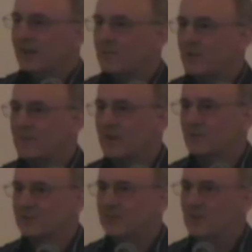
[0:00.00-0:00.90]
But Mike
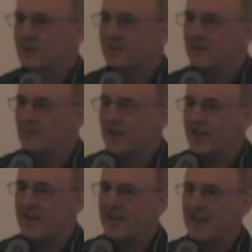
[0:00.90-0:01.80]
was in one of them,
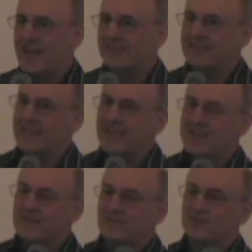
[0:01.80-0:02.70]
and at the
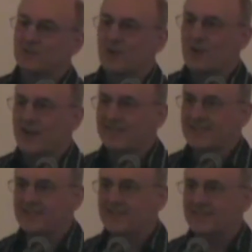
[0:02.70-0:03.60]
end of the show, and I think he